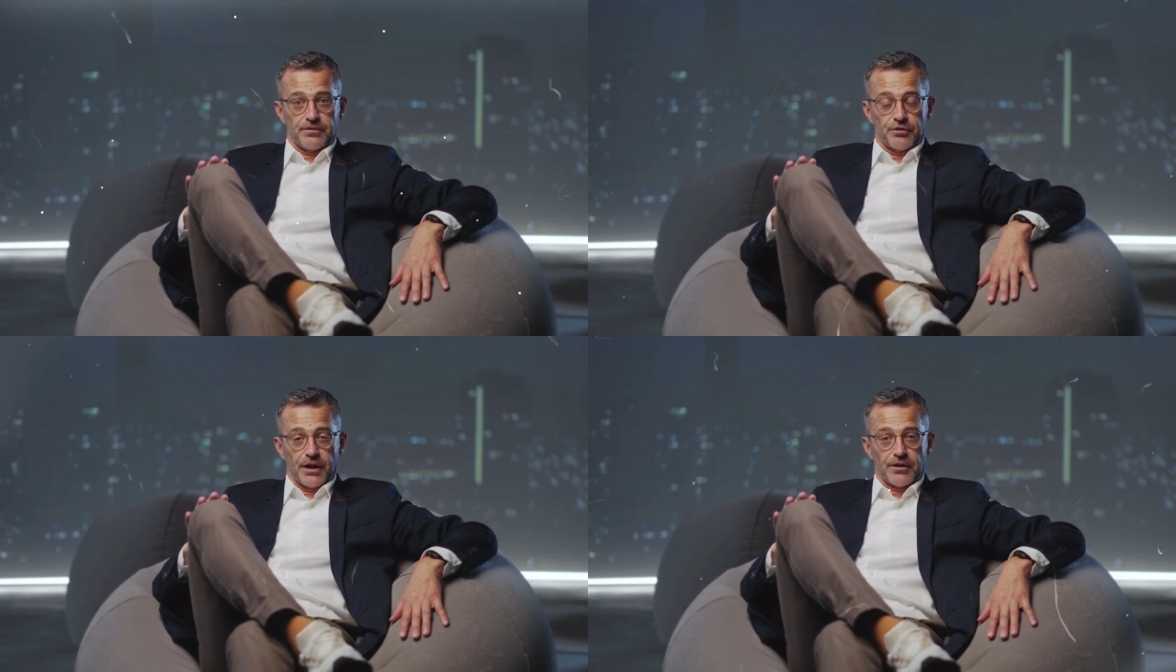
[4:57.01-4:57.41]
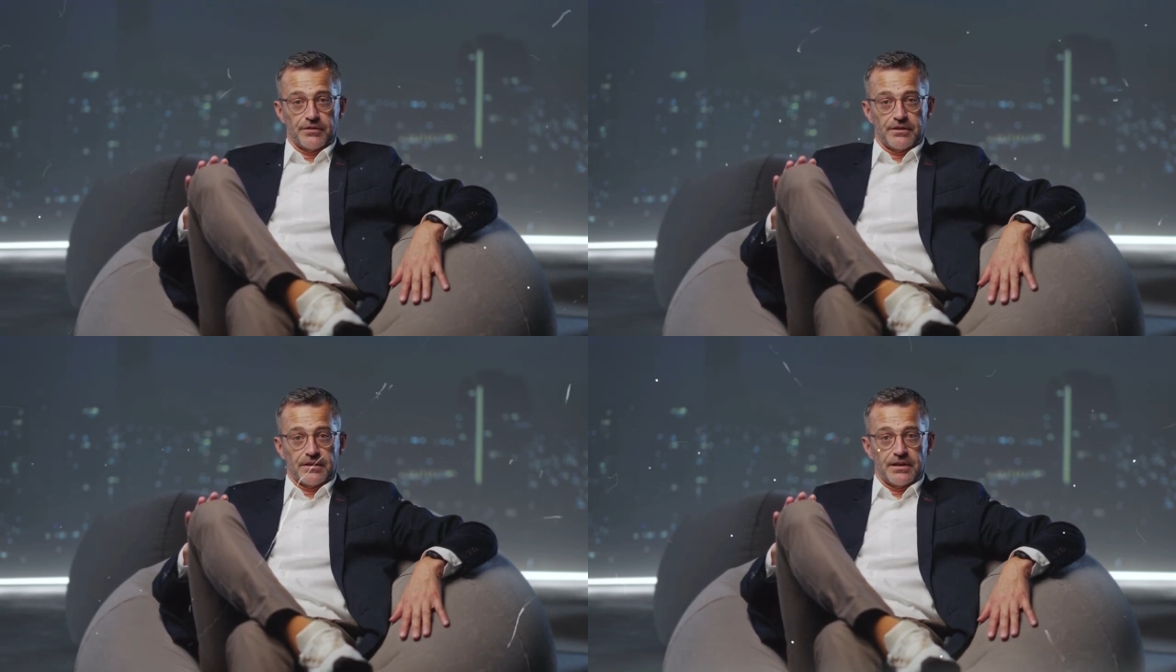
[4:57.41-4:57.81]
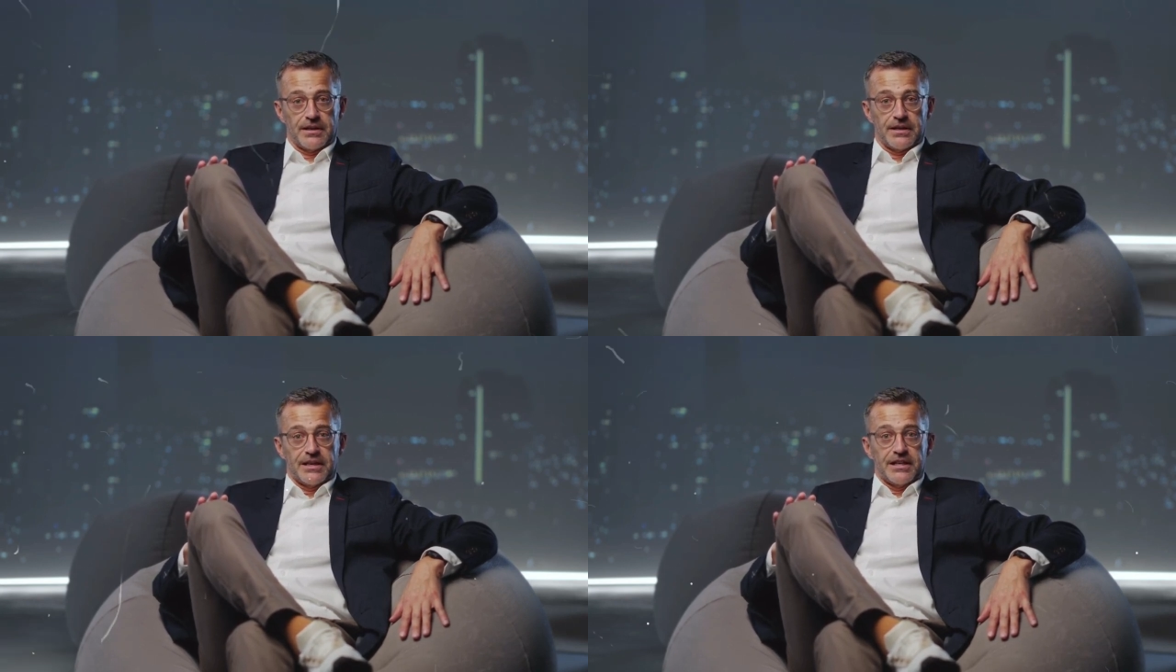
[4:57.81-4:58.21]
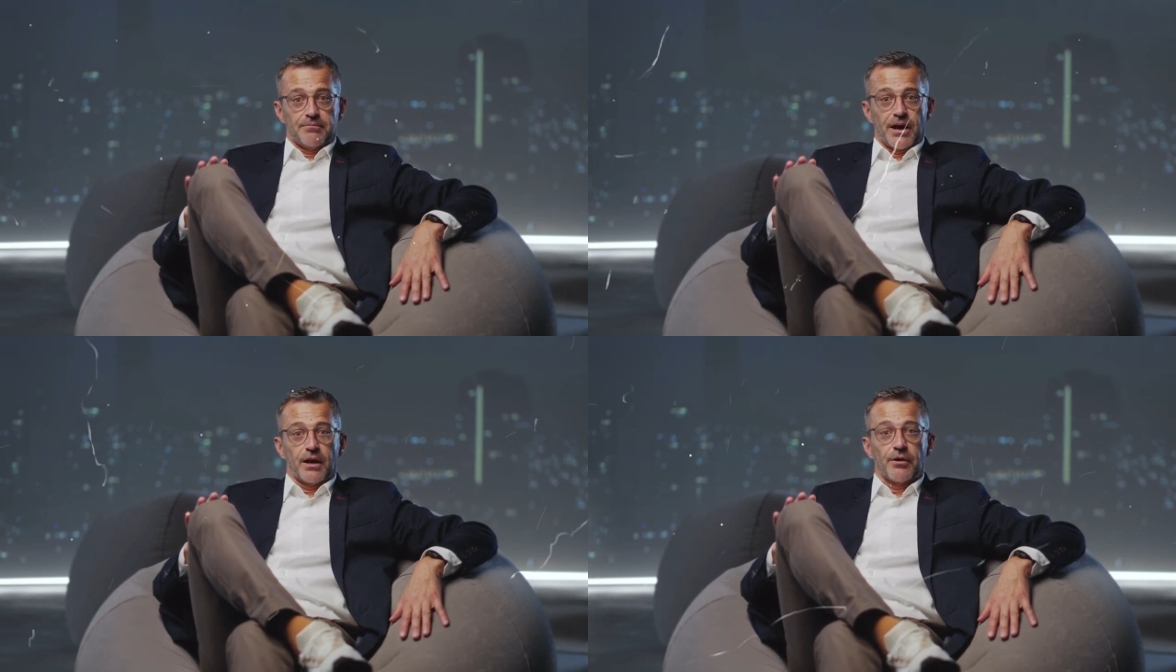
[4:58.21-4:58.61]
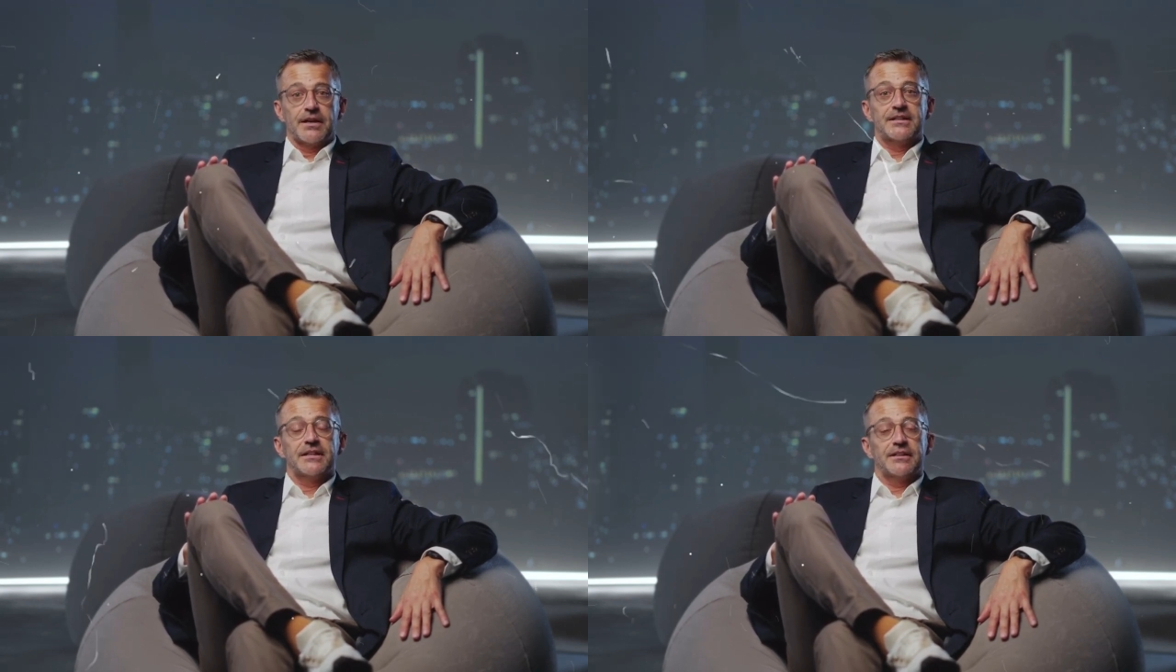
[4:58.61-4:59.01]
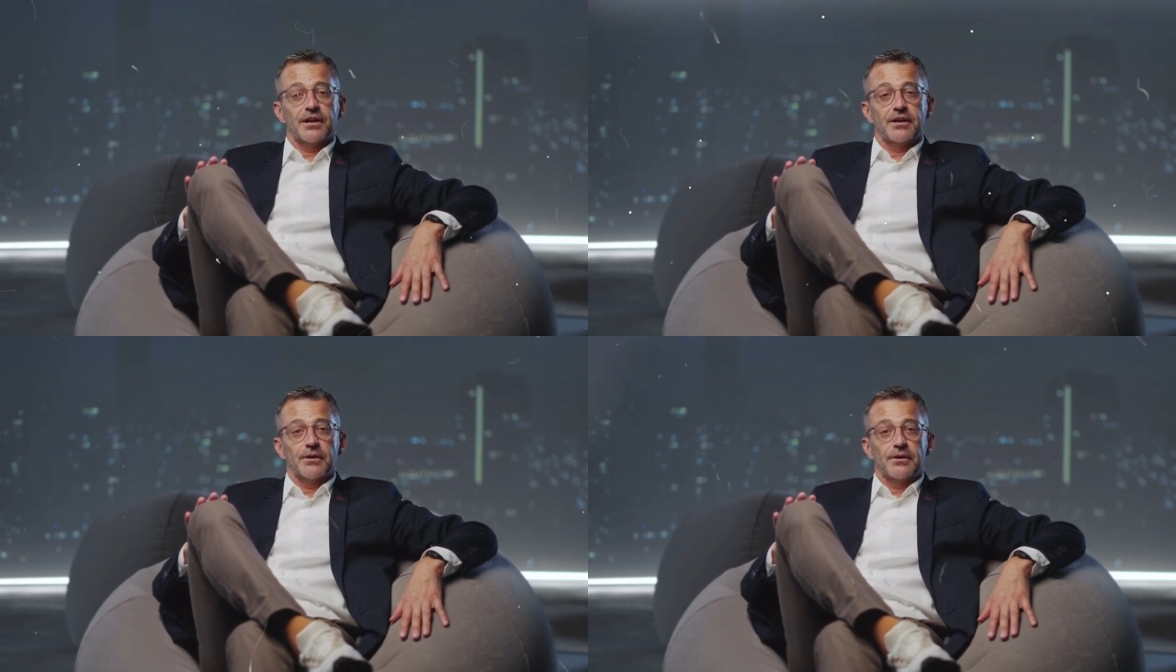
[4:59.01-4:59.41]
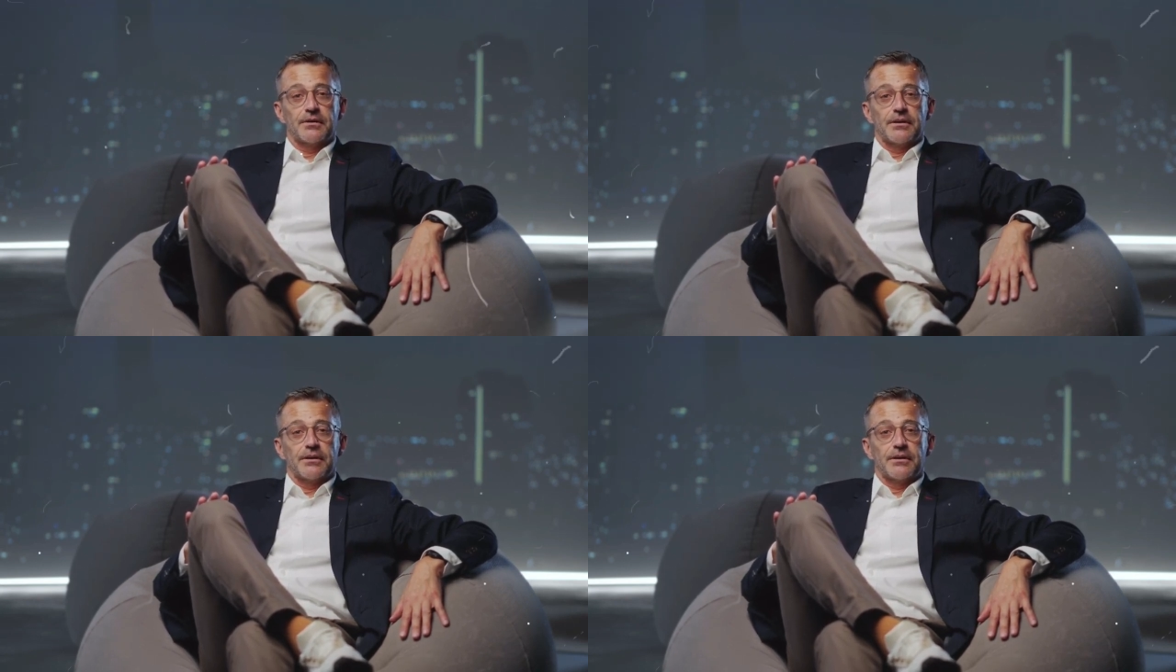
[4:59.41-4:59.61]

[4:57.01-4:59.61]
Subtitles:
12. His power is internal,